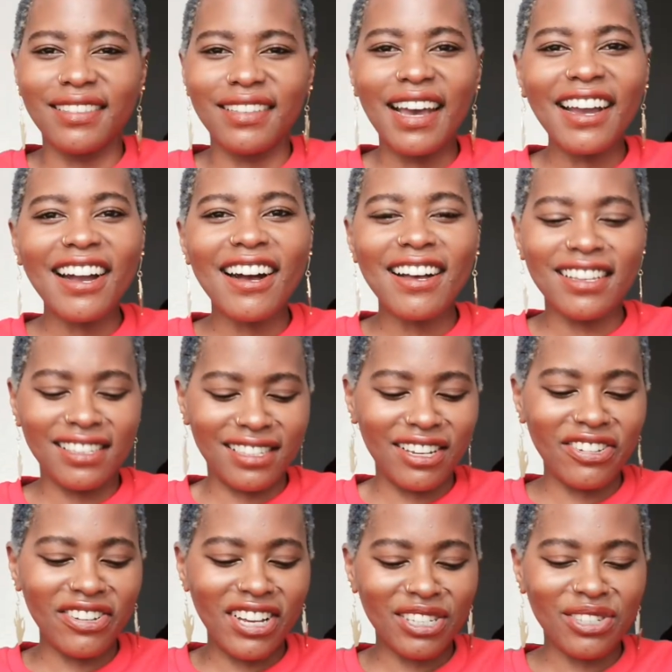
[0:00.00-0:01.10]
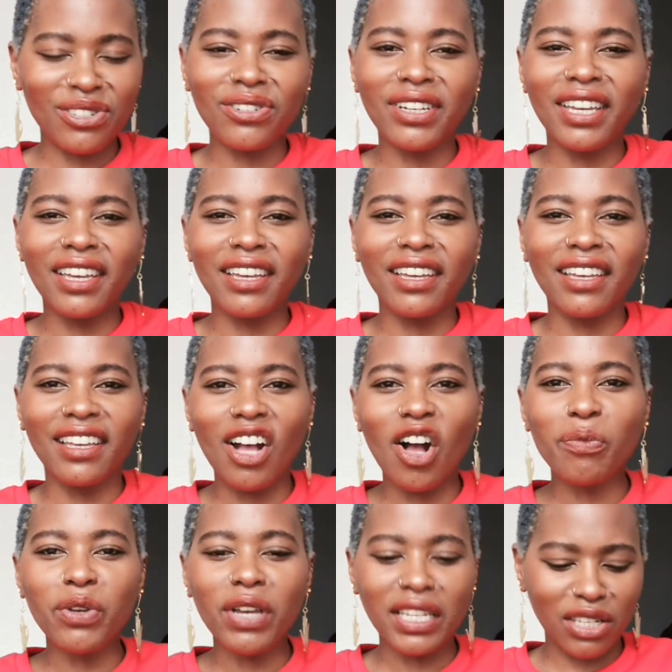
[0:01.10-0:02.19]
Hi guys, how you guys doing? I hope
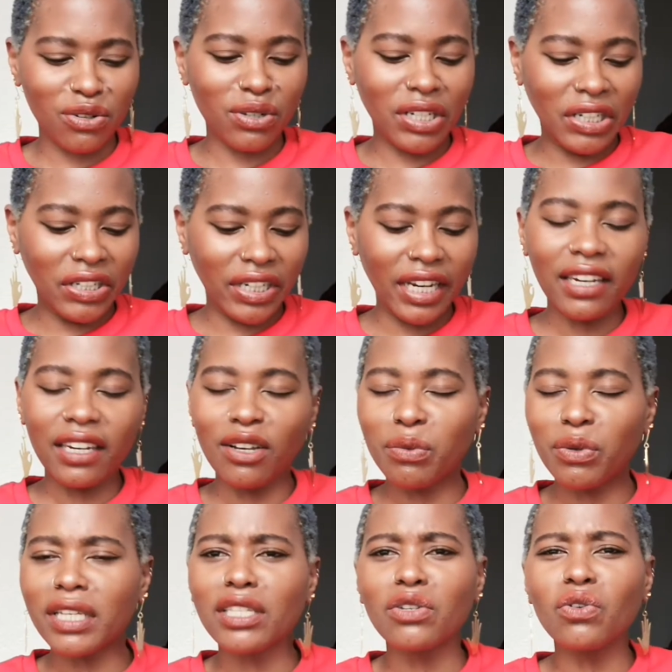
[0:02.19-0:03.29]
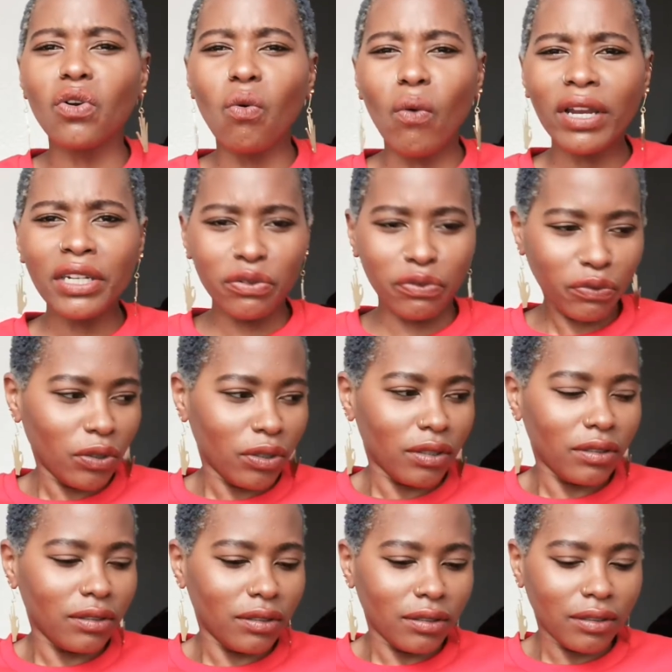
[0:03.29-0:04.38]
you guys are doing great. I hope you guys are doing wonderful.
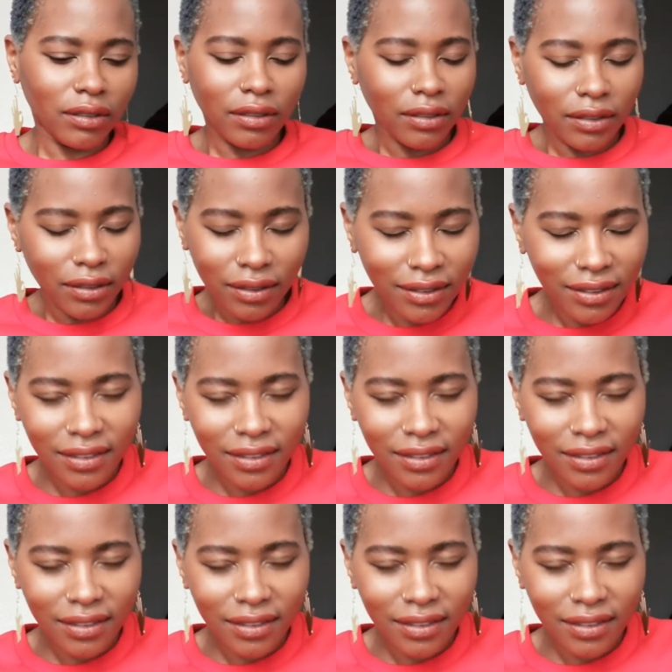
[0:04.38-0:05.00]
I'm